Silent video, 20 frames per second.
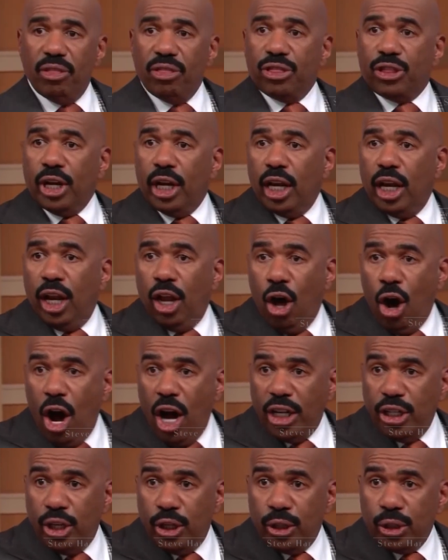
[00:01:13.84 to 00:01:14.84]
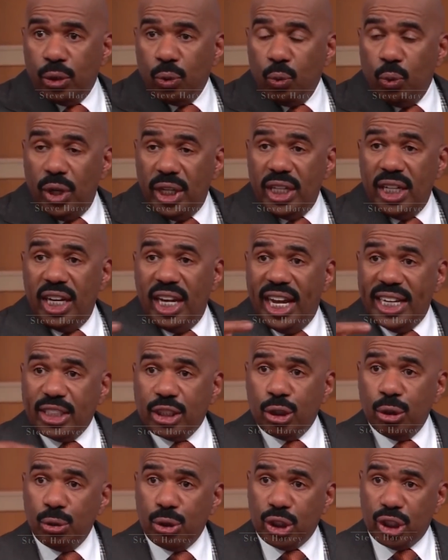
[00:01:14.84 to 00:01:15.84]
The lawyers wouldn't
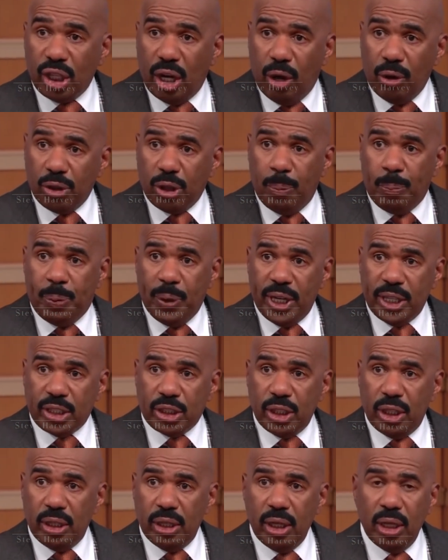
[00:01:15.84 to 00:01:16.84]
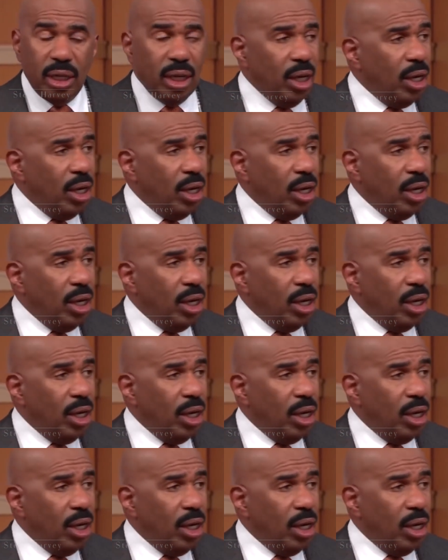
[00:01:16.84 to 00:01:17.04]
let you show the picture?